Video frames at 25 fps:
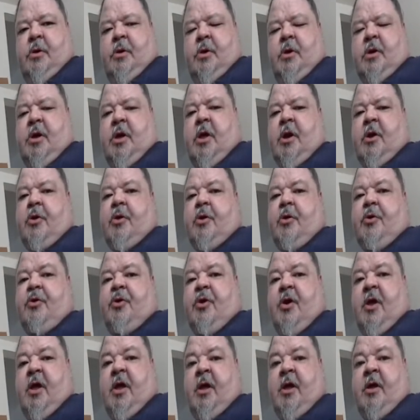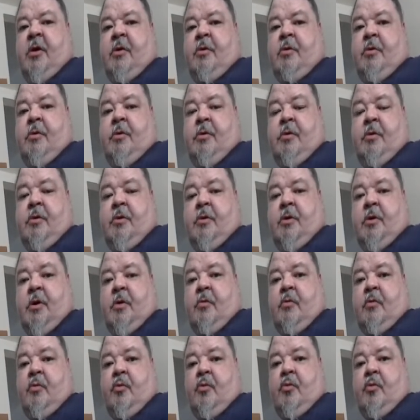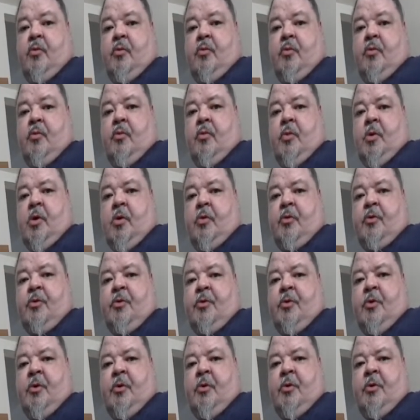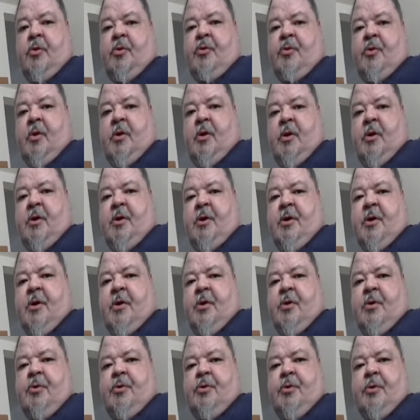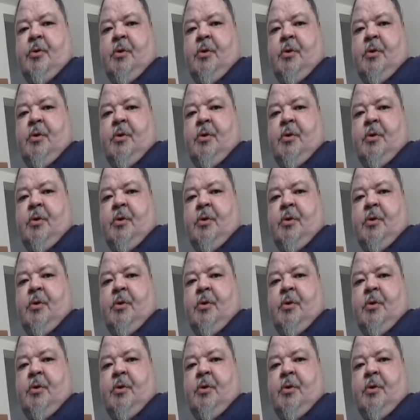I got a good tan. I walked shirtless a lot of days.